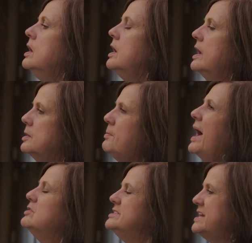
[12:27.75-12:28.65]
And
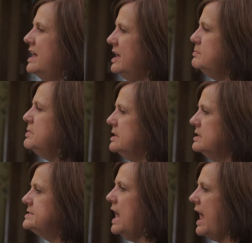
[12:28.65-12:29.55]
about 10
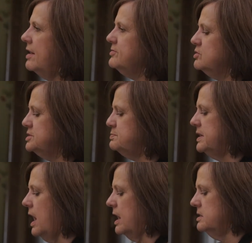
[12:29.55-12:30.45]
minutes after it's been
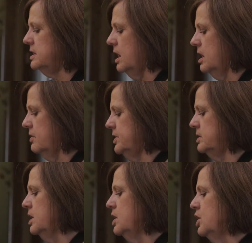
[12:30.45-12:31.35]
out of the oven,
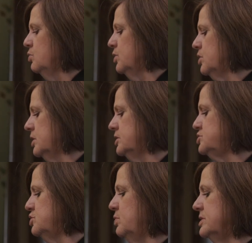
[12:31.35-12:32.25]
we're going to
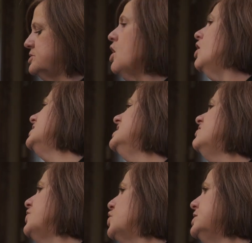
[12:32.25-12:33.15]
do what's called
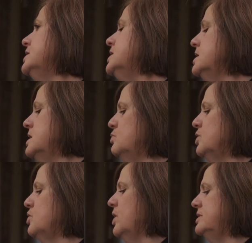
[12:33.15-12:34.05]
inverted. We're
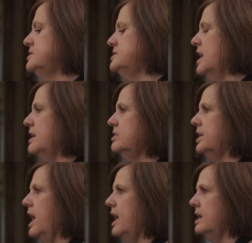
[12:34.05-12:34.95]
going to take the
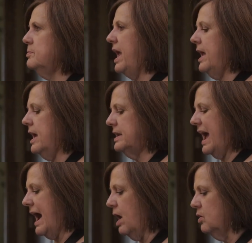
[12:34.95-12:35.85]
cake pan
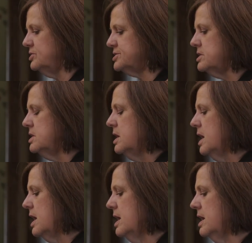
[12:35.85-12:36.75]
out,
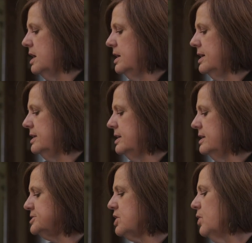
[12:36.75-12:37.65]
and
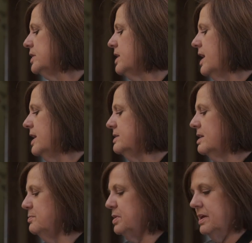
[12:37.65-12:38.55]
it's going to end
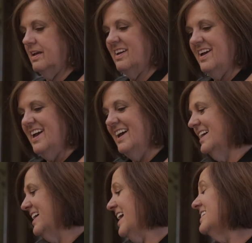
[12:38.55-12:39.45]
up being kind of